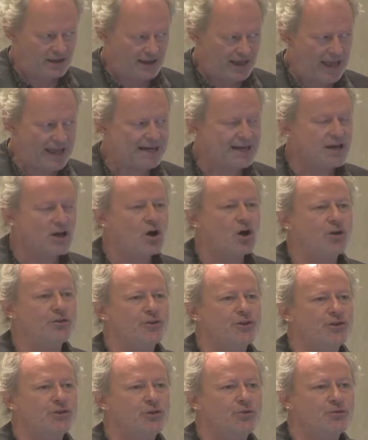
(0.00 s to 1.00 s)
adding on
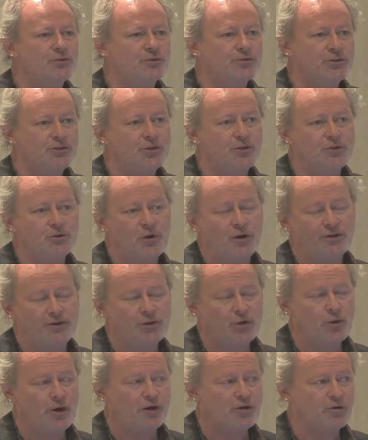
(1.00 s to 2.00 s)
the new
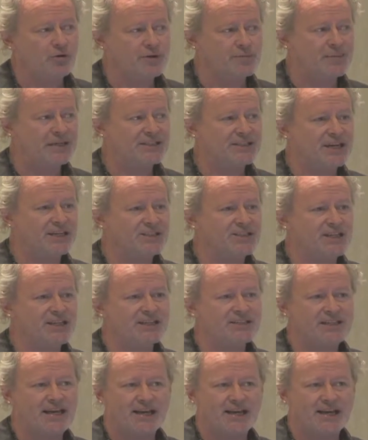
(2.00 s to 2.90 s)
algorithmic techniques,